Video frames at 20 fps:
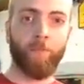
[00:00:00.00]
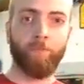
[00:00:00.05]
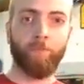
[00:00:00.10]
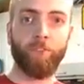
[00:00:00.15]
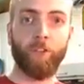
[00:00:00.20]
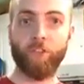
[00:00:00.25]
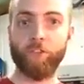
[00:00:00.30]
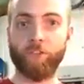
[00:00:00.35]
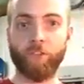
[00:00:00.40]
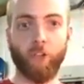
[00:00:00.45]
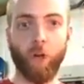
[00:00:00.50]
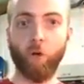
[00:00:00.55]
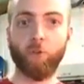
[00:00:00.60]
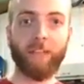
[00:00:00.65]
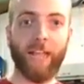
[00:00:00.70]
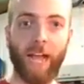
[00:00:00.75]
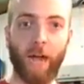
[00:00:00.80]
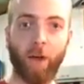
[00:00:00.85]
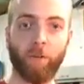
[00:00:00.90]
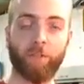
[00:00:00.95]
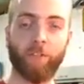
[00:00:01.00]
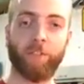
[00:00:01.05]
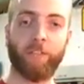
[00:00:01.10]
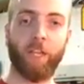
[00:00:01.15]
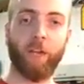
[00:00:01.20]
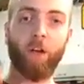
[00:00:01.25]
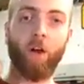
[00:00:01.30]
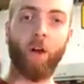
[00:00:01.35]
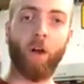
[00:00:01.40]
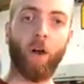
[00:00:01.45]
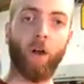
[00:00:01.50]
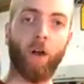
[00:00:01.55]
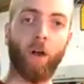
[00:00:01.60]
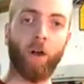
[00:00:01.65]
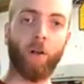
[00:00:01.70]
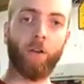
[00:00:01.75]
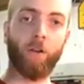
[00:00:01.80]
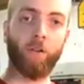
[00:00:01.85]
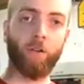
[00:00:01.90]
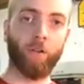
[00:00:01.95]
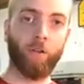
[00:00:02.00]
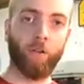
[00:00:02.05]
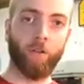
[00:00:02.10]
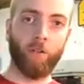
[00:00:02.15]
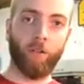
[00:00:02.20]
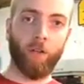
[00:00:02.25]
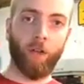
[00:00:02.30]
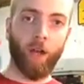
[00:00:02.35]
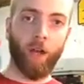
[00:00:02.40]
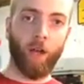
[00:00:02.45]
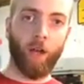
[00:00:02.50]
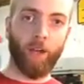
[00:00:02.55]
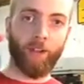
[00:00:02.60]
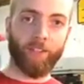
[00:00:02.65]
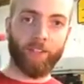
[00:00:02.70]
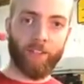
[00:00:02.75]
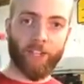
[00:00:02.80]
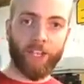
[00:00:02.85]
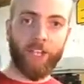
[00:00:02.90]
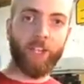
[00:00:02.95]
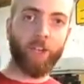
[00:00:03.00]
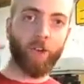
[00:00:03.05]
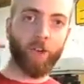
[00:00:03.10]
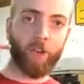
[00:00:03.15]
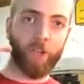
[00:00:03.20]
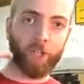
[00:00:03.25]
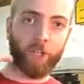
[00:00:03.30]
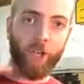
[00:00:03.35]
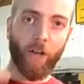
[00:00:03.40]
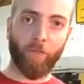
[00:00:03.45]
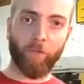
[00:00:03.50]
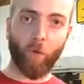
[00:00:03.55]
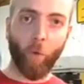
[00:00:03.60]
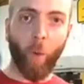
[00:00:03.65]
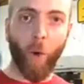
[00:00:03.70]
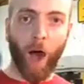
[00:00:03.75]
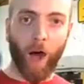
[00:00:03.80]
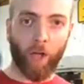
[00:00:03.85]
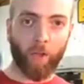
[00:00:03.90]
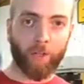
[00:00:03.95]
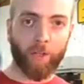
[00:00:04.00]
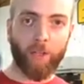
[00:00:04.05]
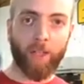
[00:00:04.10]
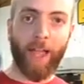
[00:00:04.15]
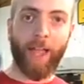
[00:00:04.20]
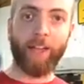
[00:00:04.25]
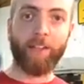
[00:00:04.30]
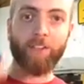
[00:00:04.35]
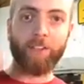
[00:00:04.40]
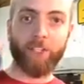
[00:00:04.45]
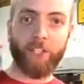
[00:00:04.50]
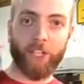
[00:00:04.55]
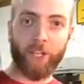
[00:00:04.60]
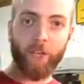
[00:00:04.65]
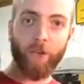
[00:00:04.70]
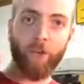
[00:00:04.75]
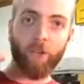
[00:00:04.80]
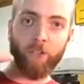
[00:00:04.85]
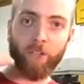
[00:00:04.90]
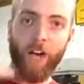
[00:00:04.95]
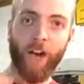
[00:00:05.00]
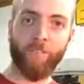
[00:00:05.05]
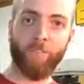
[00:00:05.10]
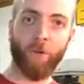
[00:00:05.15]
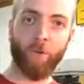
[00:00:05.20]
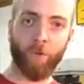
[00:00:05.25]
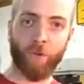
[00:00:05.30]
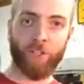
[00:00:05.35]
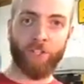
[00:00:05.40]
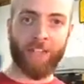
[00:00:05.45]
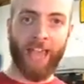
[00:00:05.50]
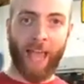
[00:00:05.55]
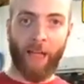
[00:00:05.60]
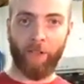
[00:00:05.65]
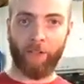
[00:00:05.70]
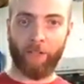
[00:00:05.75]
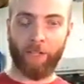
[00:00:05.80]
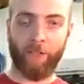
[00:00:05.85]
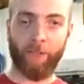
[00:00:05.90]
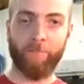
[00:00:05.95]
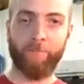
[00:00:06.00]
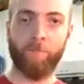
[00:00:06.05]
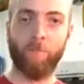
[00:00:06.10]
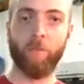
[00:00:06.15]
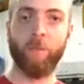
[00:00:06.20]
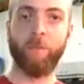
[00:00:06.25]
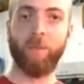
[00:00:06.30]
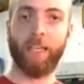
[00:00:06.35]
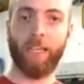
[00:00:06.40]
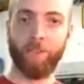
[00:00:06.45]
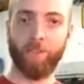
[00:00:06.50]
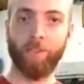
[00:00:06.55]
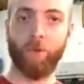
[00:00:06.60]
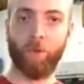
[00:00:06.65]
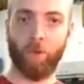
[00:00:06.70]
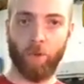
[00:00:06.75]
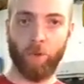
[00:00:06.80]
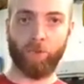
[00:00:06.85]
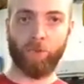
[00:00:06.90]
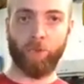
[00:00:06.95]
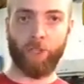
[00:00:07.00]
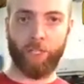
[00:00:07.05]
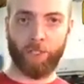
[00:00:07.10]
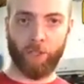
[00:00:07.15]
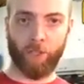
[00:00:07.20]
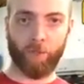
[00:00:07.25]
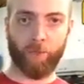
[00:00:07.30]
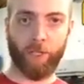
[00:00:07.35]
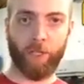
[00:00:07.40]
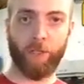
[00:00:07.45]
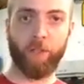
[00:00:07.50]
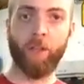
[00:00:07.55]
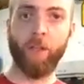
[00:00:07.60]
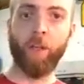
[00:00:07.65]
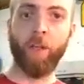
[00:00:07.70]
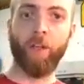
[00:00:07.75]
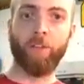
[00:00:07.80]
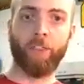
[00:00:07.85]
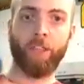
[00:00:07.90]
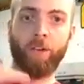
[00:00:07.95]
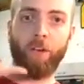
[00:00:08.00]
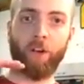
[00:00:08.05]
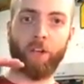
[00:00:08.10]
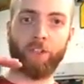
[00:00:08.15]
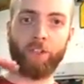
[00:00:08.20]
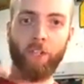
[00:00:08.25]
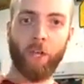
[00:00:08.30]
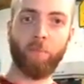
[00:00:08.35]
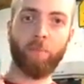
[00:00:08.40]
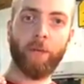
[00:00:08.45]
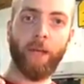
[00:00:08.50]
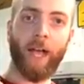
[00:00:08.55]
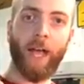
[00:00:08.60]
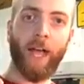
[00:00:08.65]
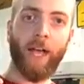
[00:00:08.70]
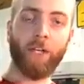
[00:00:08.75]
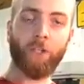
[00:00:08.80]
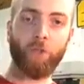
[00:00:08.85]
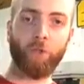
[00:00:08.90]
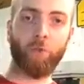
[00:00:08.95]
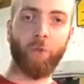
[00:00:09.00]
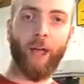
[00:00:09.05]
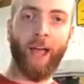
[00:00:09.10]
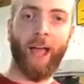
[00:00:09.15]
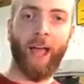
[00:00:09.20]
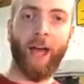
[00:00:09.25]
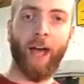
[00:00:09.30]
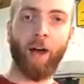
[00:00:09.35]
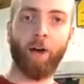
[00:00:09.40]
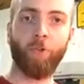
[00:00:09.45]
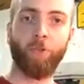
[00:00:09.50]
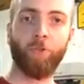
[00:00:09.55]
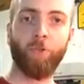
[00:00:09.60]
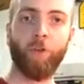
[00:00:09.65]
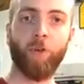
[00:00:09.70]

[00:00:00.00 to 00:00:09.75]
There's no doubt that there are tiers of quality and tiers of originality in the holster industry. There are some guys who have